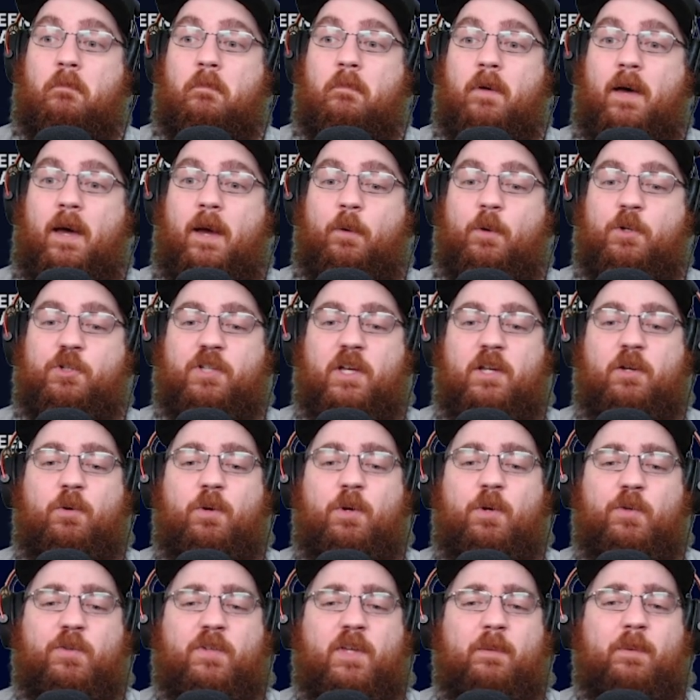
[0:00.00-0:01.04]
I wish I knew
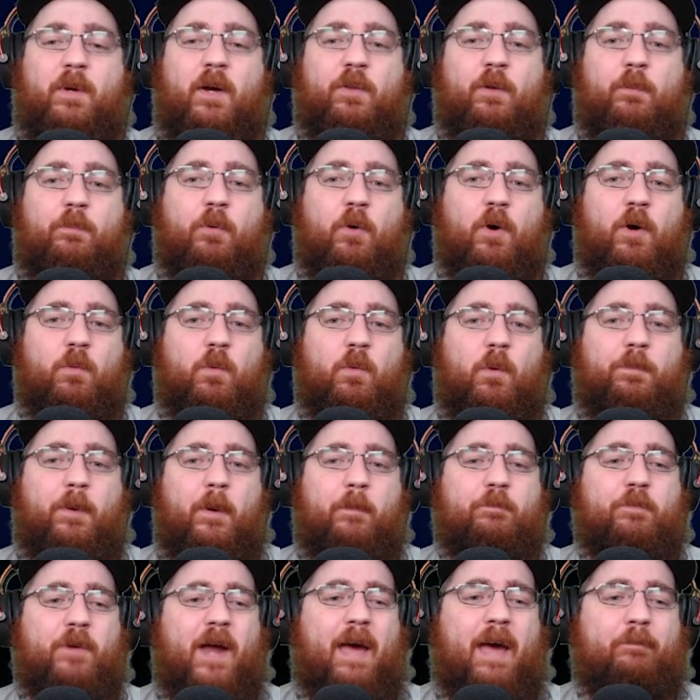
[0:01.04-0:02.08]
he was going to be on the board. We'll
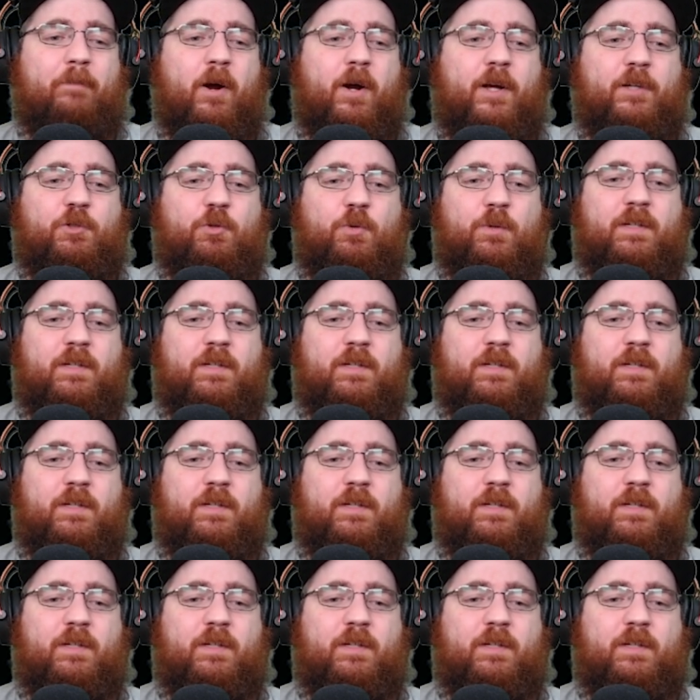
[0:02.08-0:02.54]
put Bradbury to a